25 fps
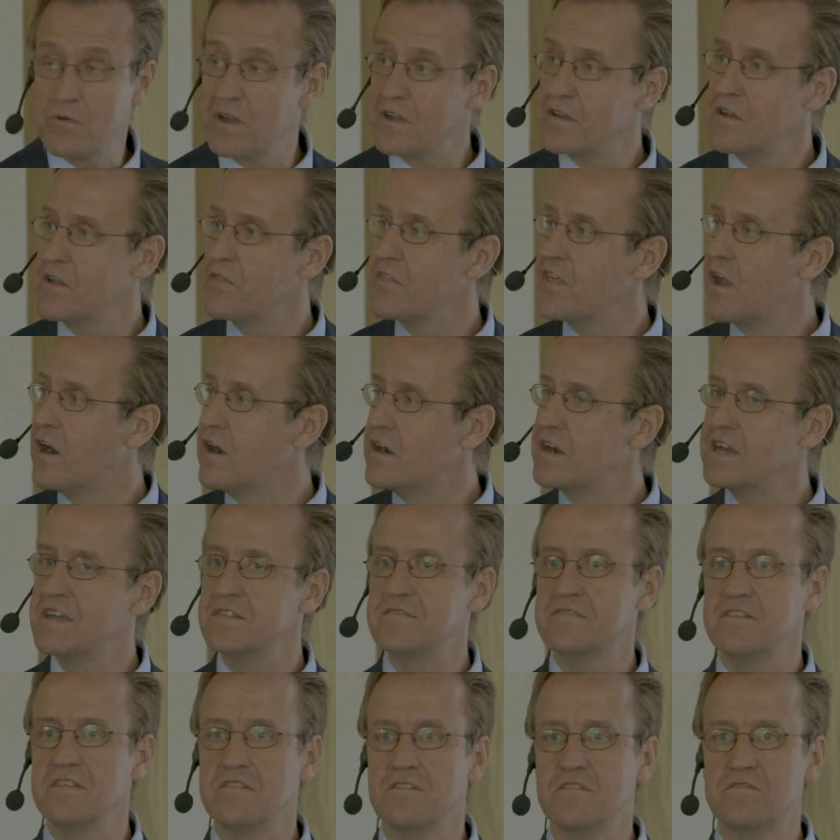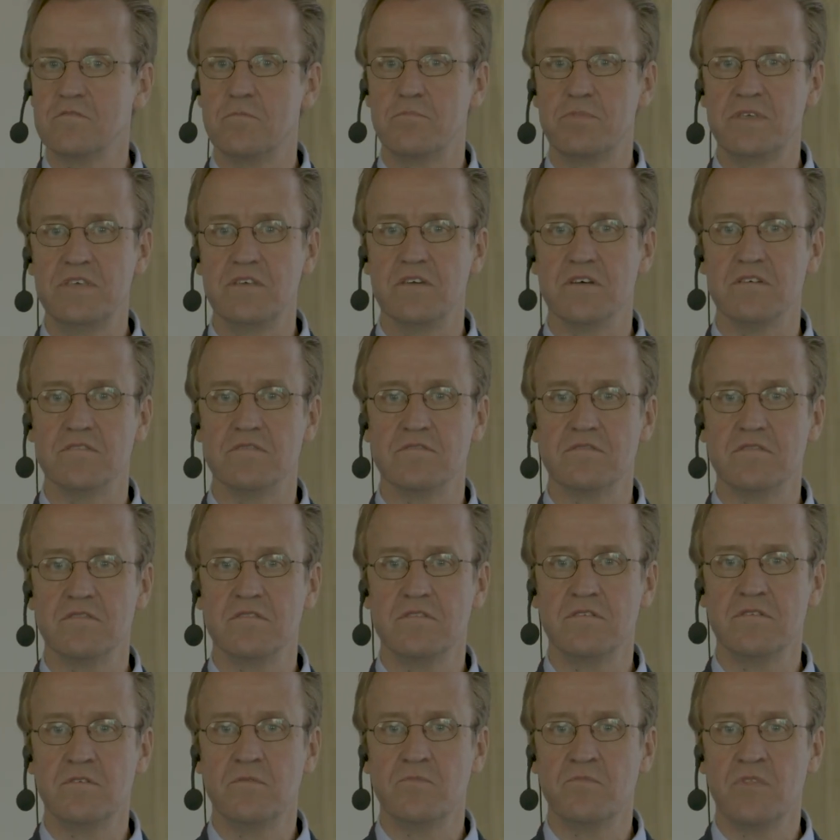1 and the r hat t disappears.
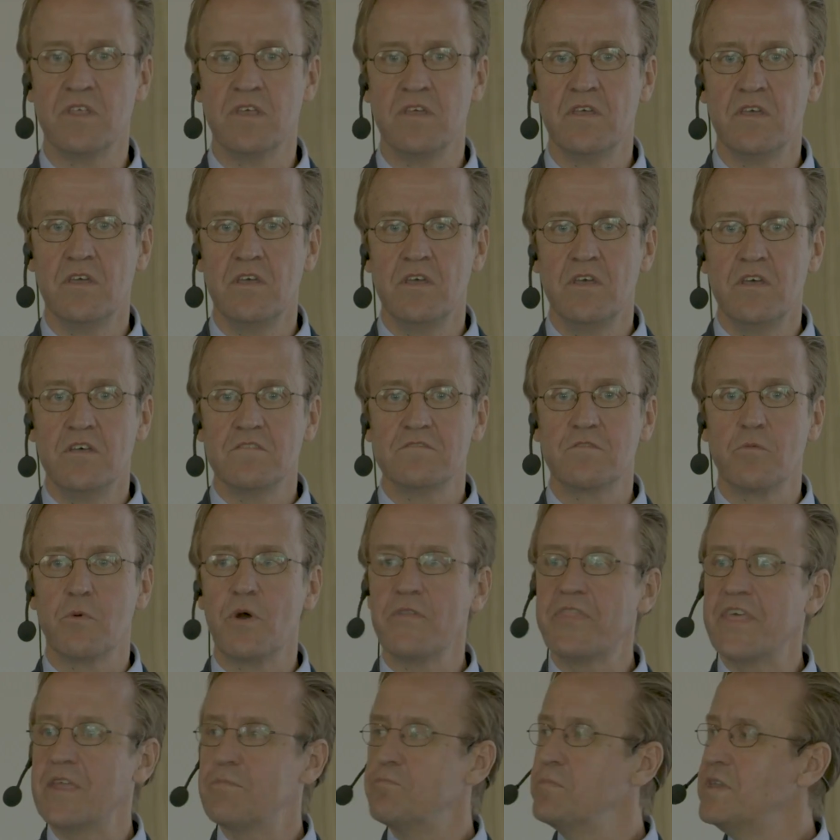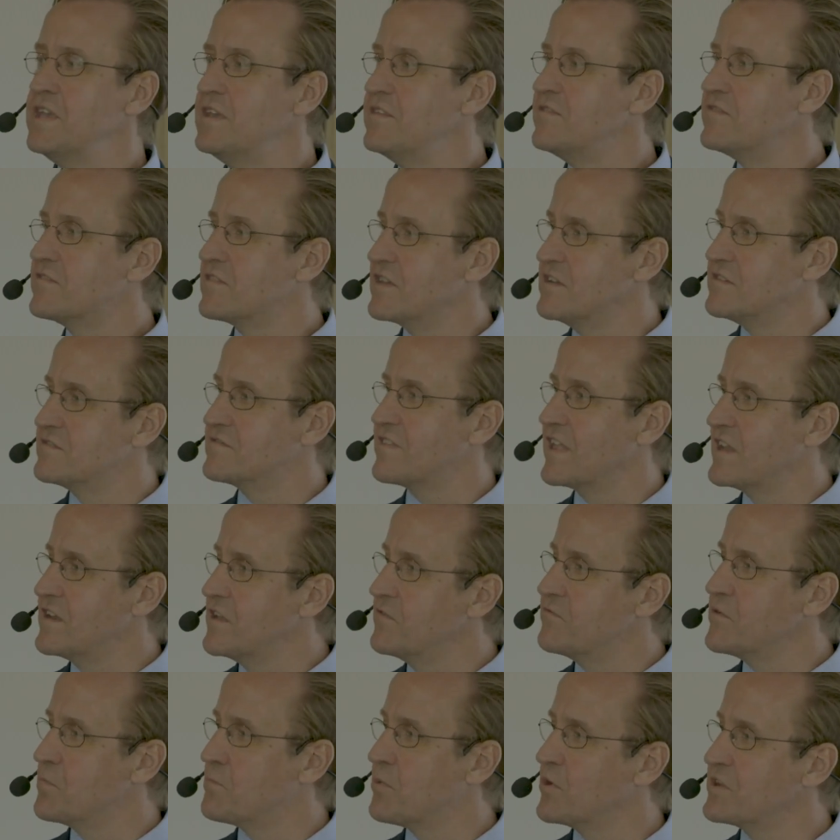So what that means is that
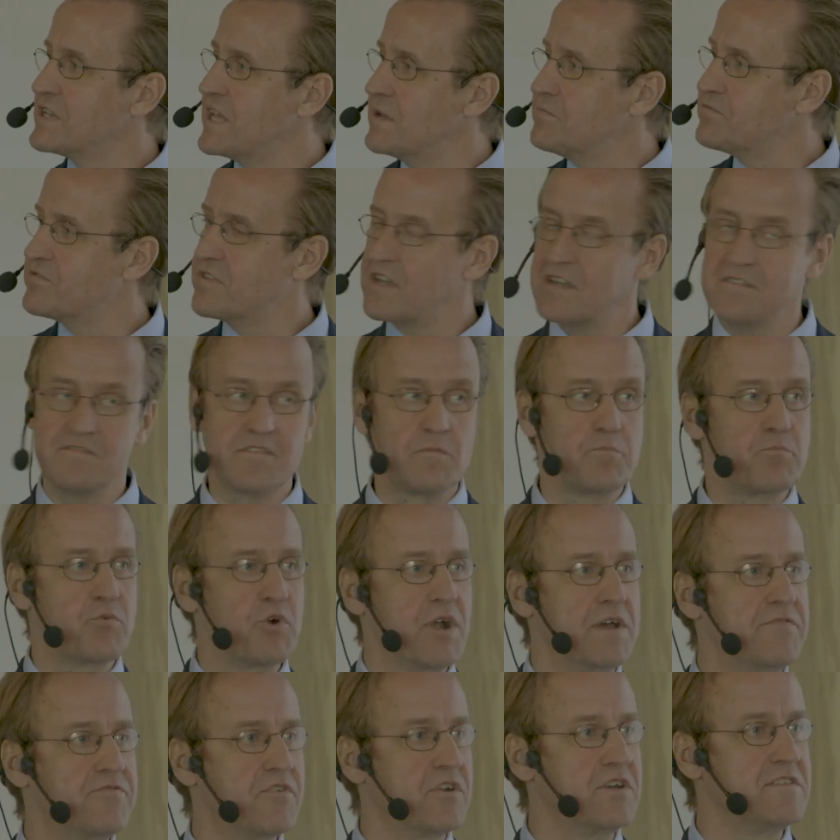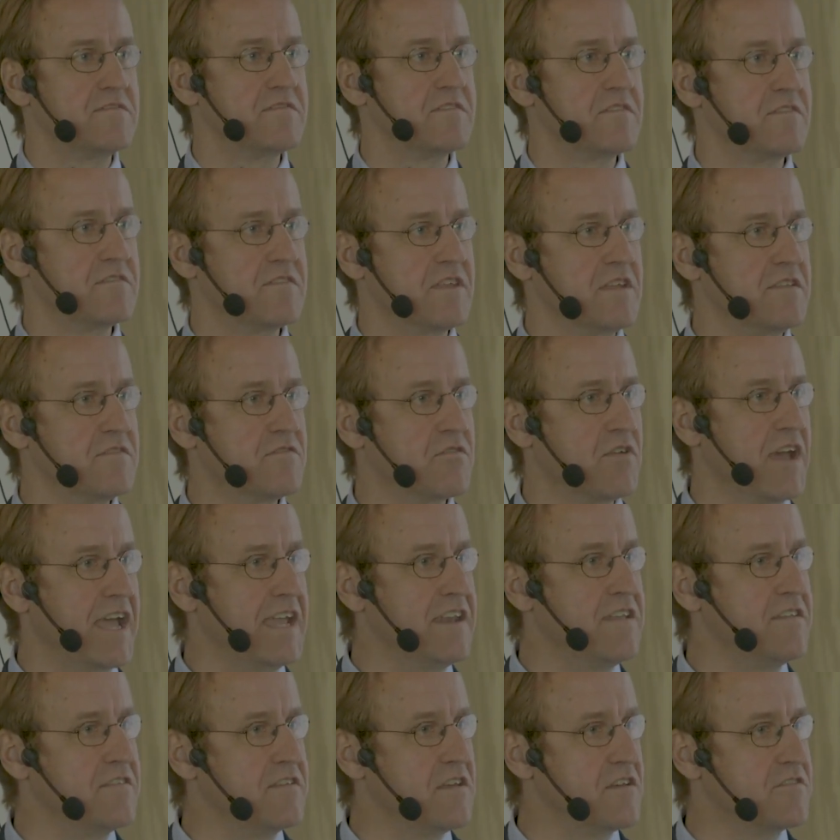if you put Epstein-Zinn preferences into
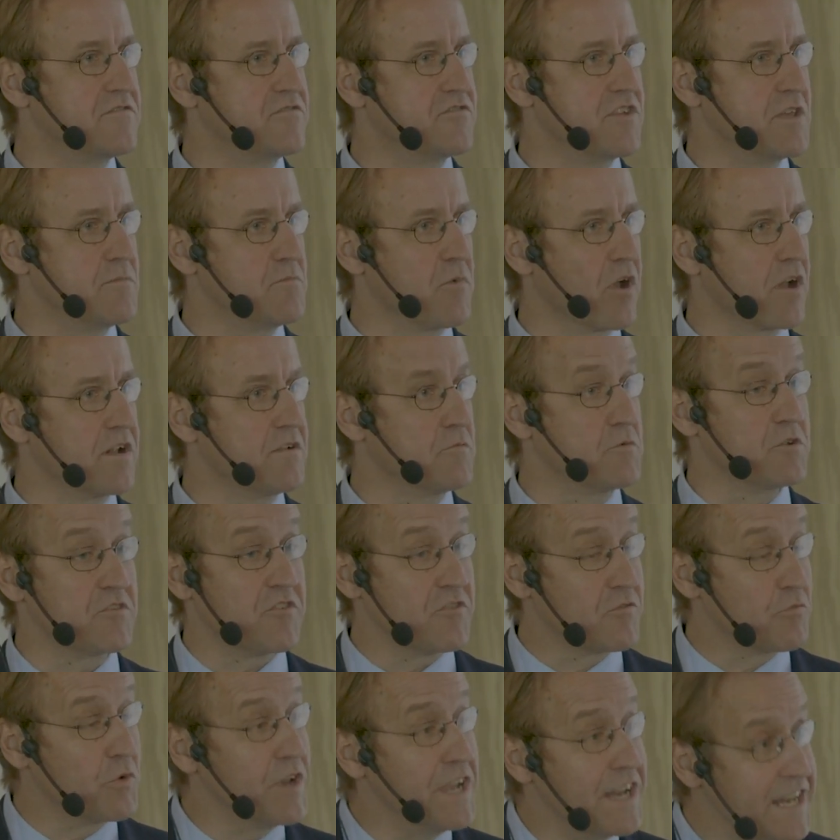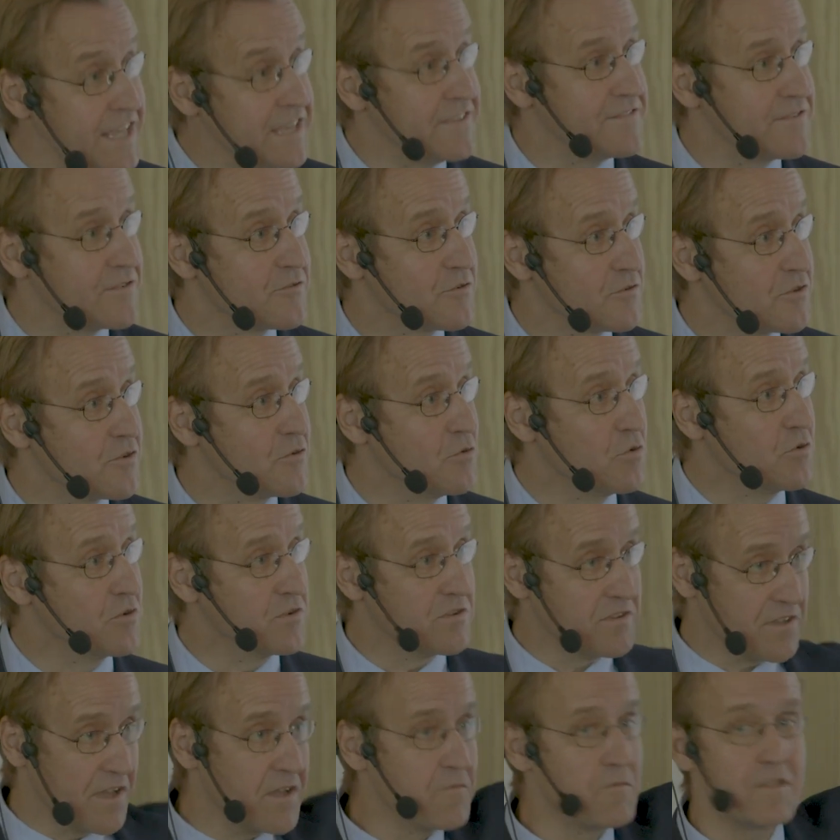any DSGE model, which is really easy to
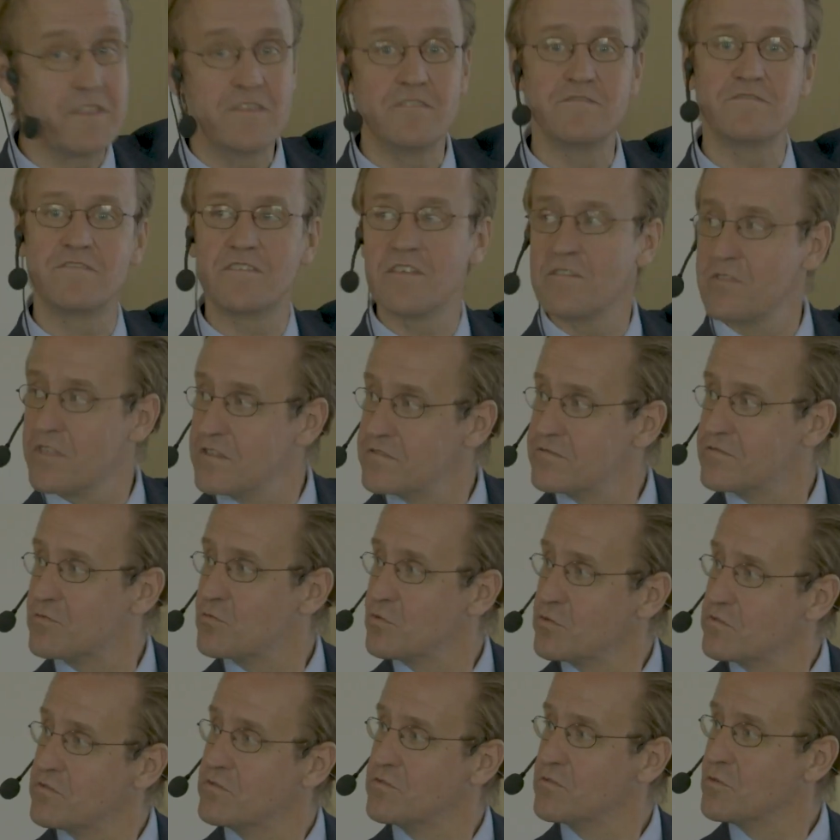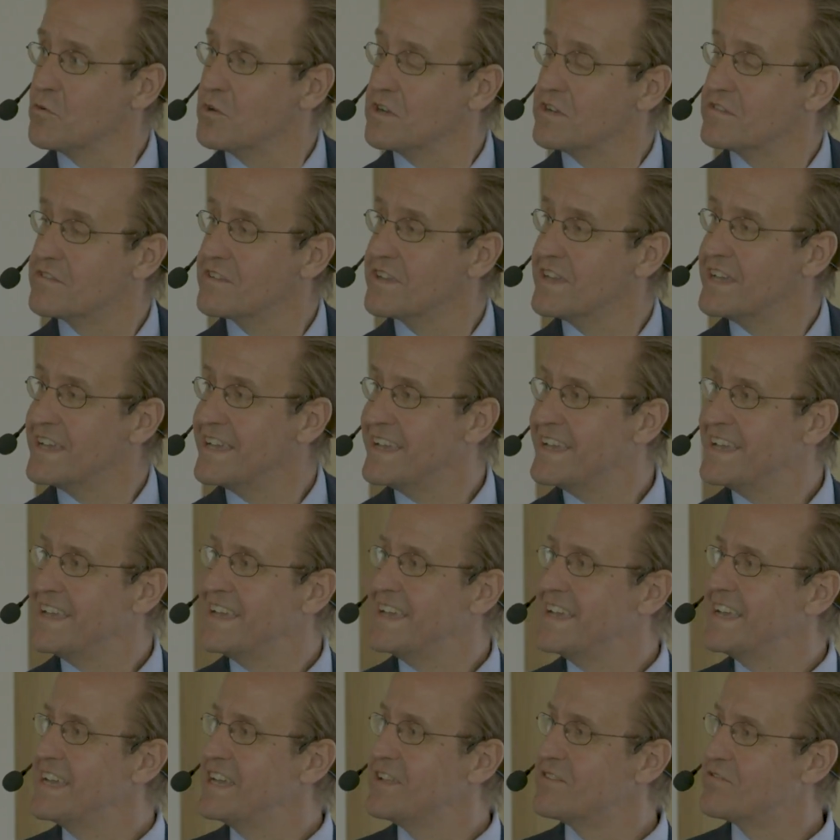do, I mean, this is route to do it,
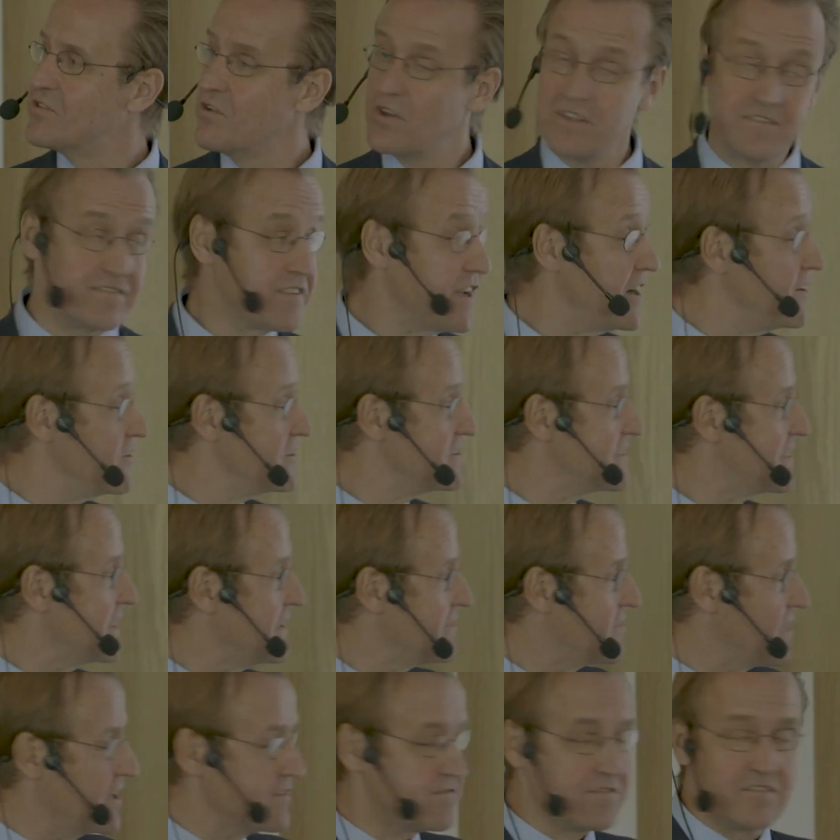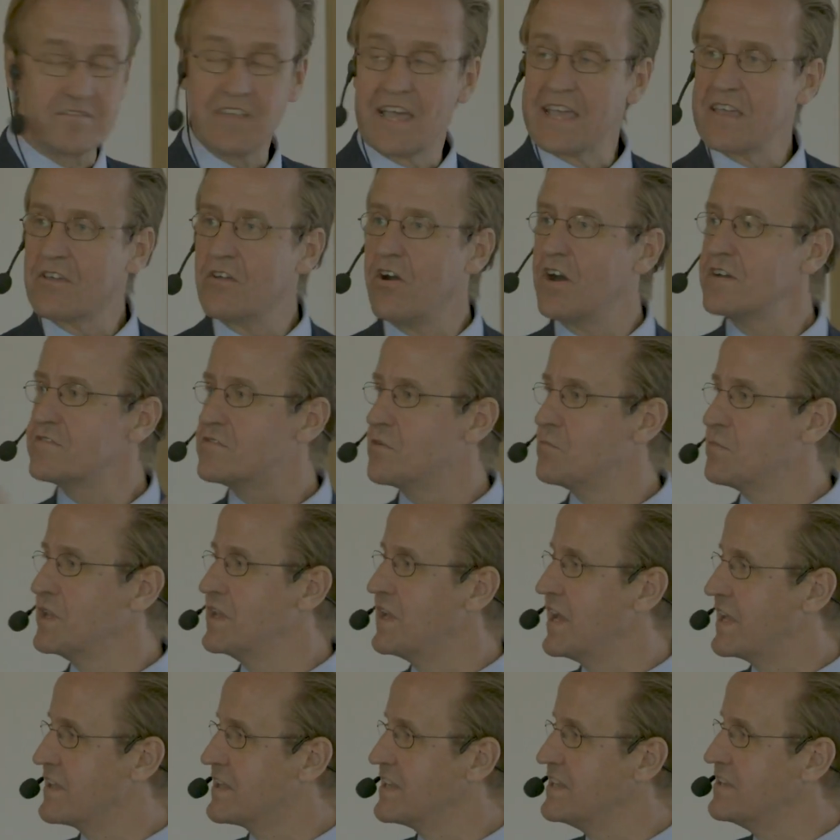it turns out that there's a
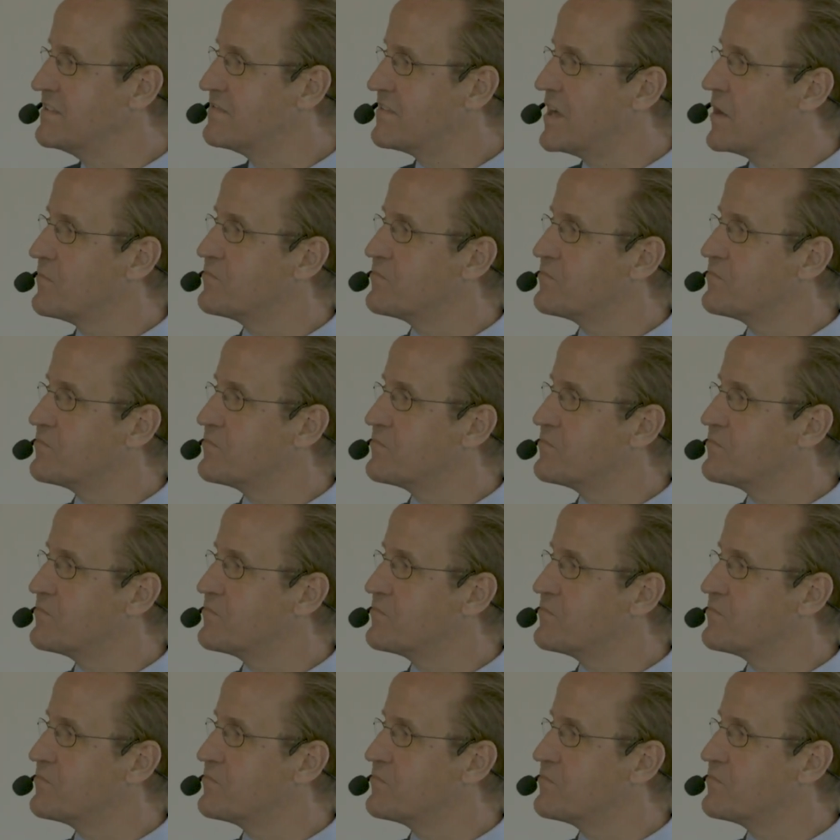dichotomy, at least